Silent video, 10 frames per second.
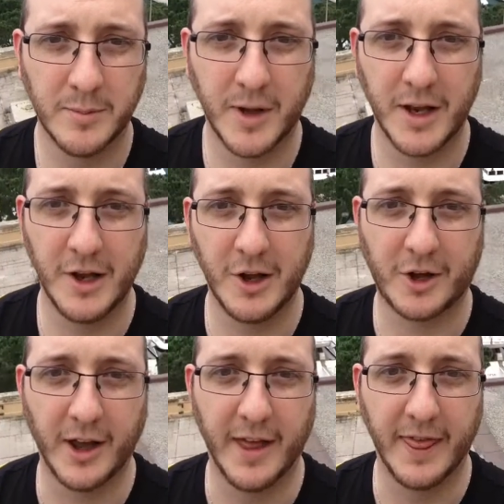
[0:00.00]
But look
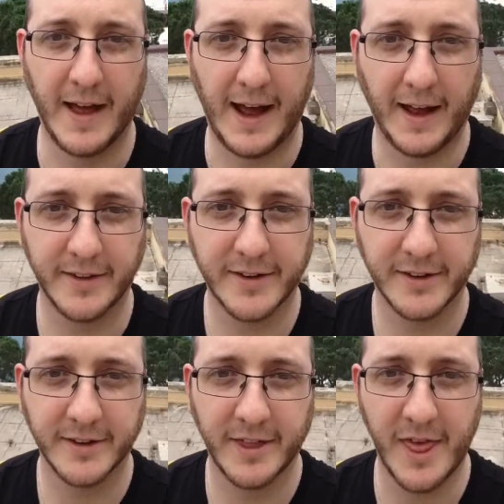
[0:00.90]
at
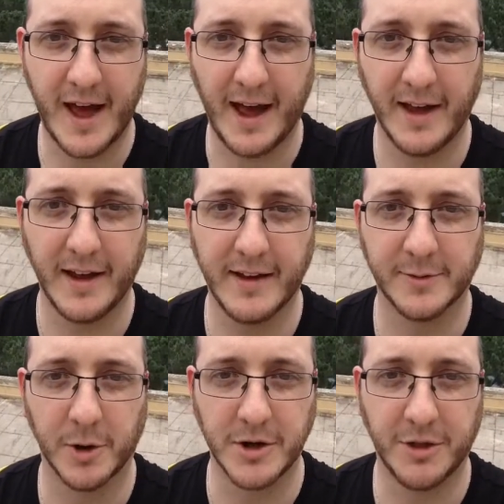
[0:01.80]
that. That is
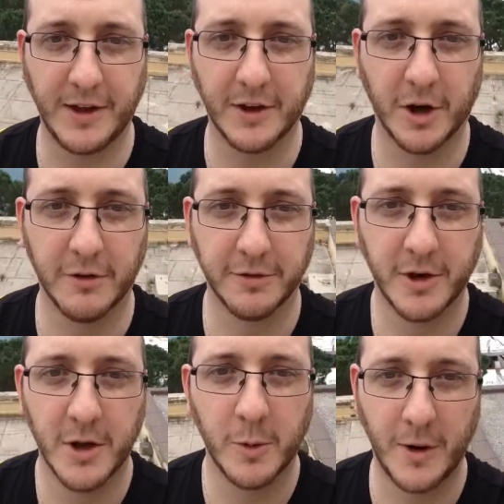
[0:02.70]
what you think of
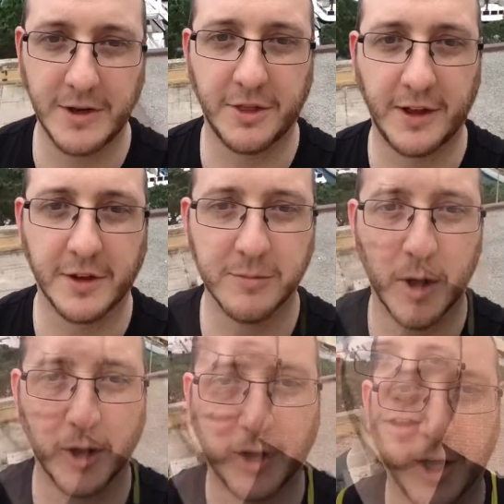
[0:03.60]
when you think of
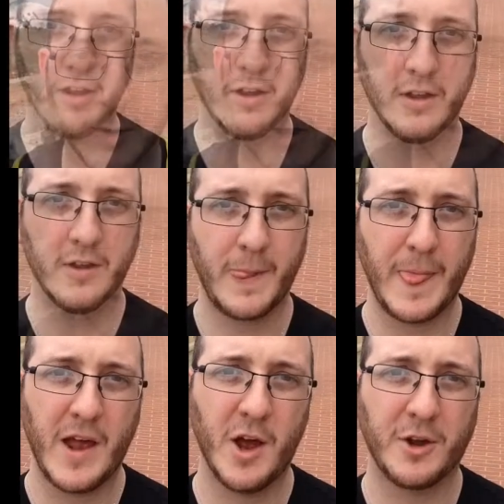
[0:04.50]
Monaco.
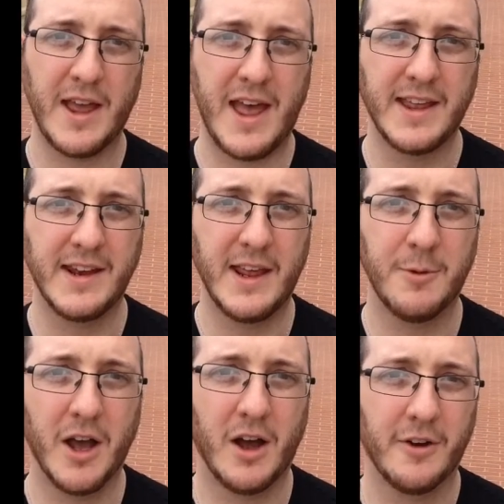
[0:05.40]
Okay, and here
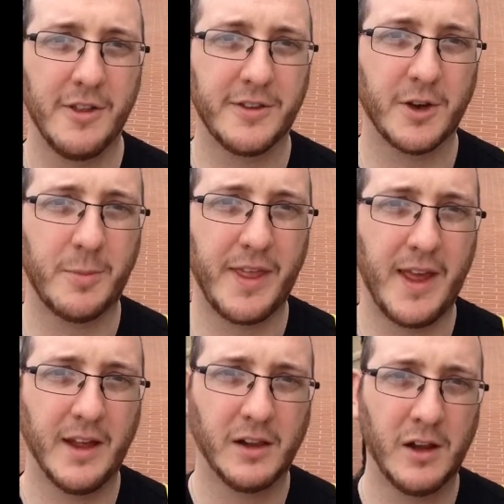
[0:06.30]
we are at the top of the
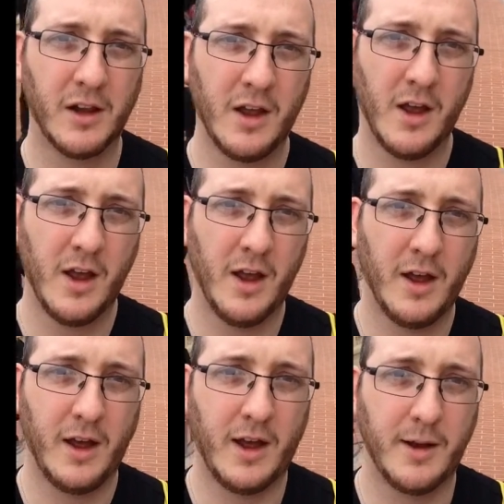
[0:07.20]
hill.
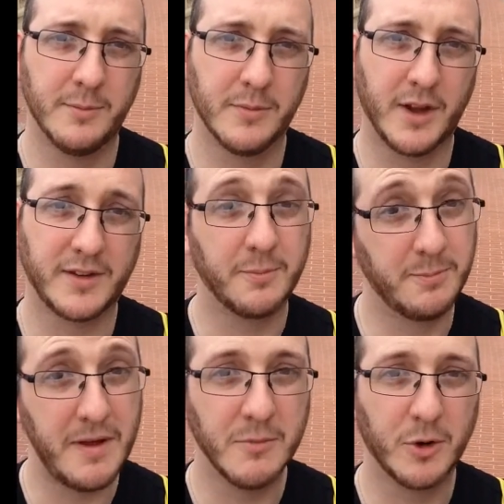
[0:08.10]
It's a
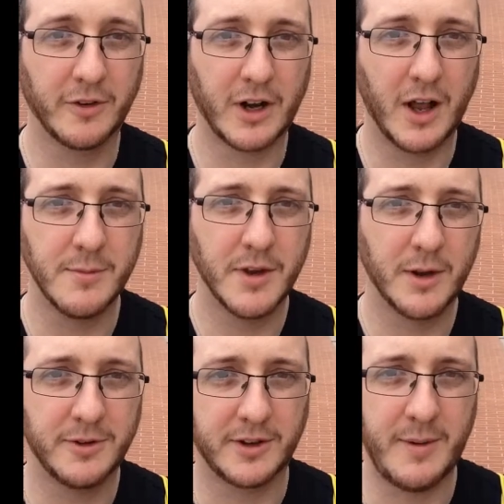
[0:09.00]
bit more of a climb than I
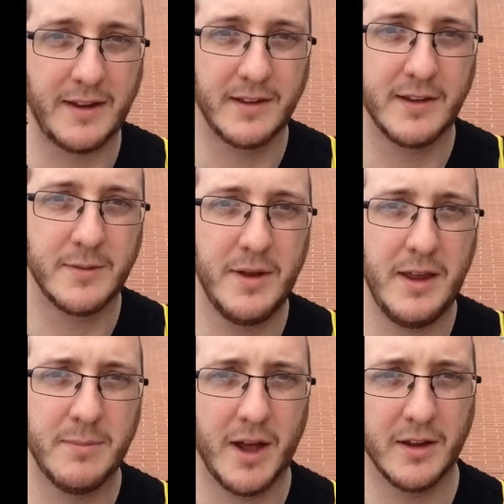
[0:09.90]
was expecting it to
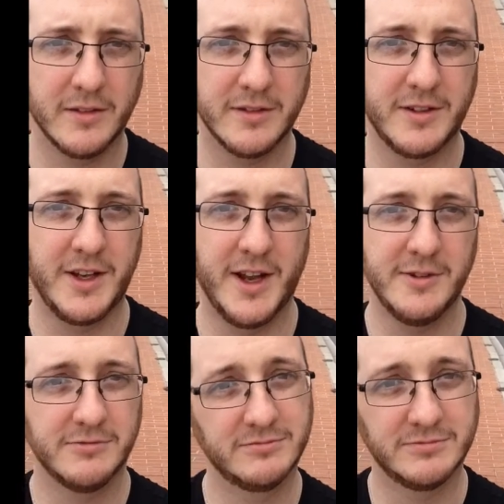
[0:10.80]
be, but you know,
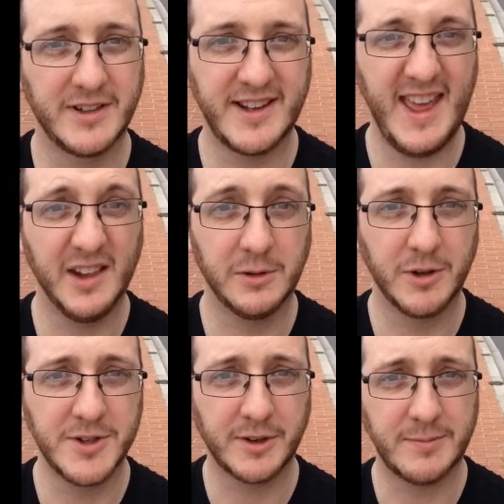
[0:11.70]
it's a hill,
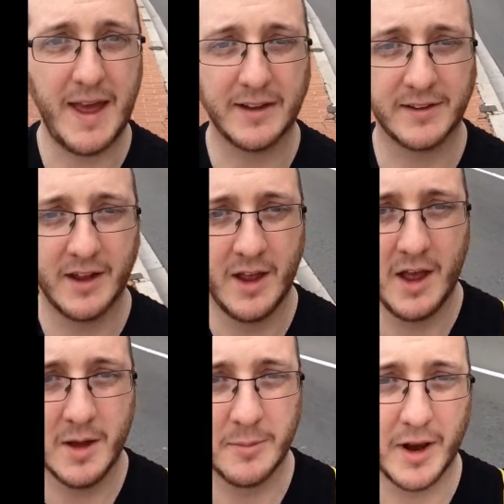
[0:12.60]
what do you expect?
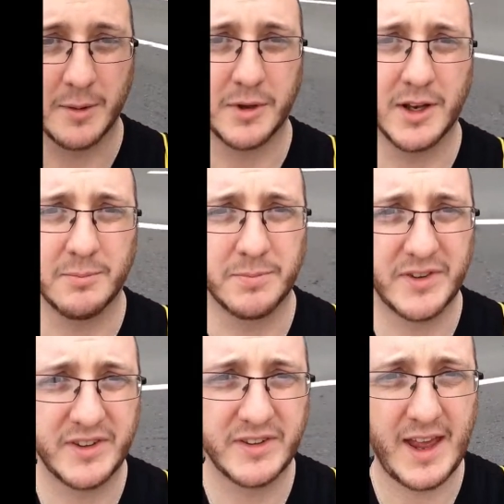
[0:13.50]
And I'm going to
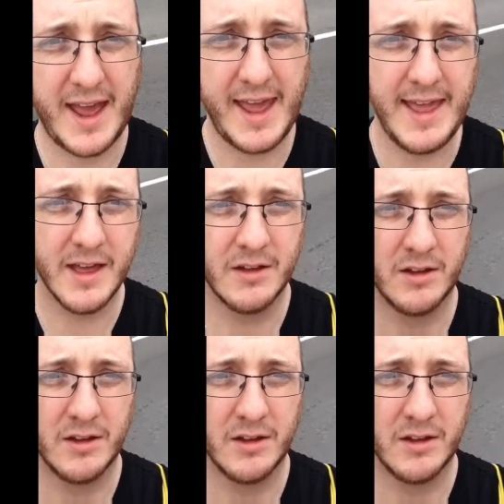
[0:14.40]
say